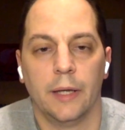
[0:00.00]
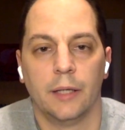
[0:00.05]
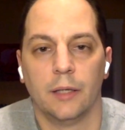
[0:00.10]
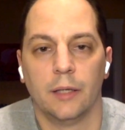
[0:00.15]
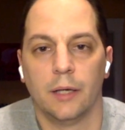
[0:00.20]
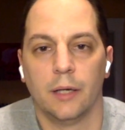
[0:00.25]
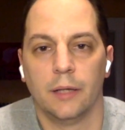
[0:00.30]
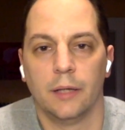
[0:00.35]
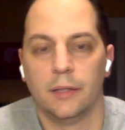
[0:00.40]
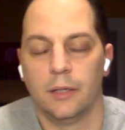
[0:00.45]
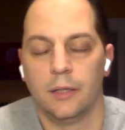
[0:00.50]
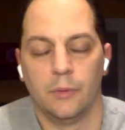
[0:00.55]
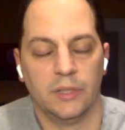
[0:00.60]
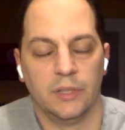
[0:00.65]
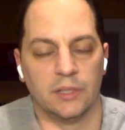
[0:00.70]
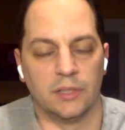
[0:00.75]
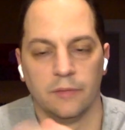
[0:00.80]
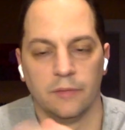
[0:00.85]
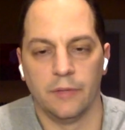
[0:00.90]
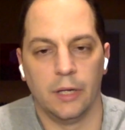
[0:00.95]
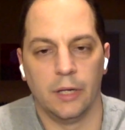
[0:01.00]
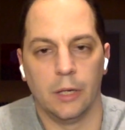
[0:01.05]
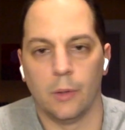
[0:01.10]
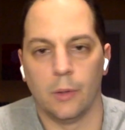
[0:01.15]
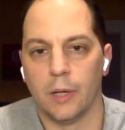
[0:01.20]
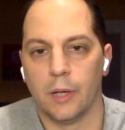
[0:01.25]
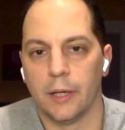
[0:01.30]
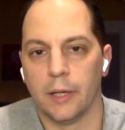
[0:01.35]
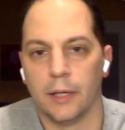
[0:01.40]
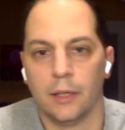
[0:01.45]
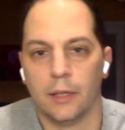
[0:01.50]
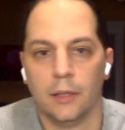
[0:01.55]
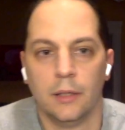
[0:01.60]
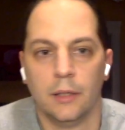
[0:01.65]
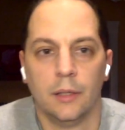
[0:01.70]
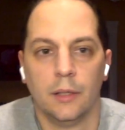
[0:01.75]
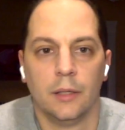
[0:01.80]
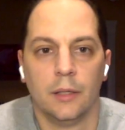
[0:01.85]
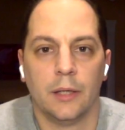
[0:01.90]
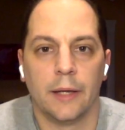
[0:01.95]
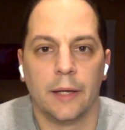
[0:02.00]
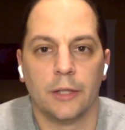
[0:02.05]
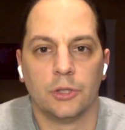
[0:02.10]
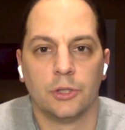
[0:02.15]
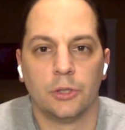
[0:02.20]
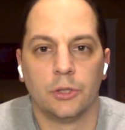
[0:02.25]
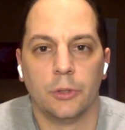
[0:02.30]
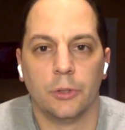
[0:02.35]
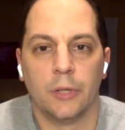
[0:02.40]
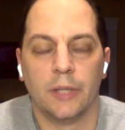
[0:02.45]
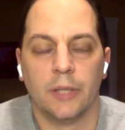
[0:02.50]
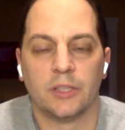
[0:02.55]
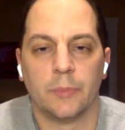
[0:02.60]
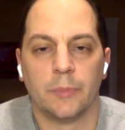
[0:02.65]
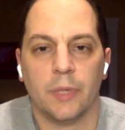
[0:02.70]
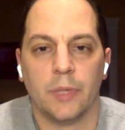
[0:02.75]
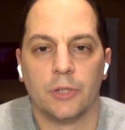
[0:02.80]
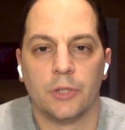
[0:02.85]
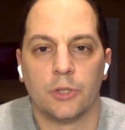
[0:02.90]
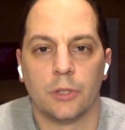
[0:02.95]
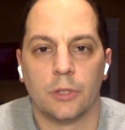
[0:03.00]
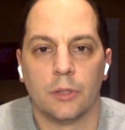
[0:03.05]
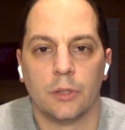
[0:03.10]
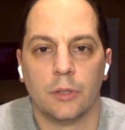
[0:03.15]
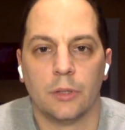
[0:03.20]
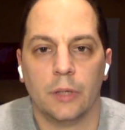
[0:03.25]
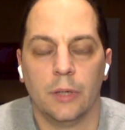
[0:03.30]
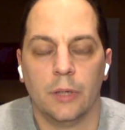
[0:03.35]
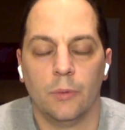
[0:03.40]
and I did a recent video on it. I could show you guys a picture.